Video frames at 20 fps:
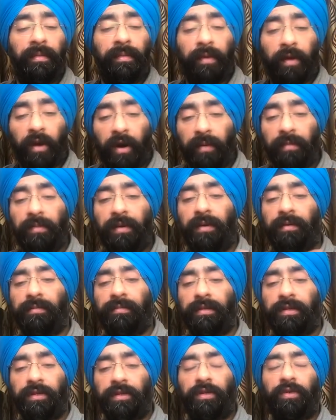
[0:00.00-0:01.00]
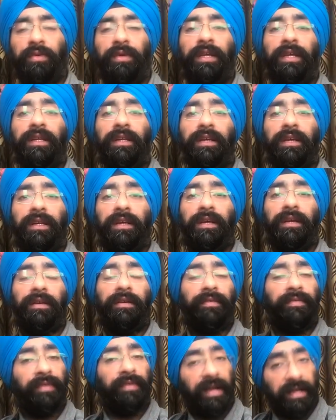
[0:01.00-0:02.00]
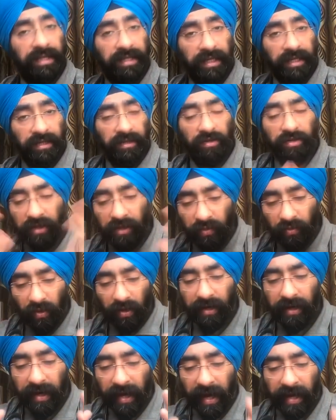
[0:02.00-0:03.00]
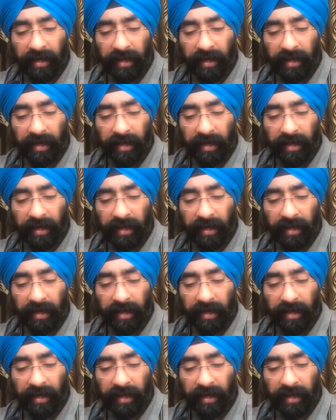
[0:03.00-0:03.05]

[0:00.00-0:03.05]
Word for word: problems during fasting this is what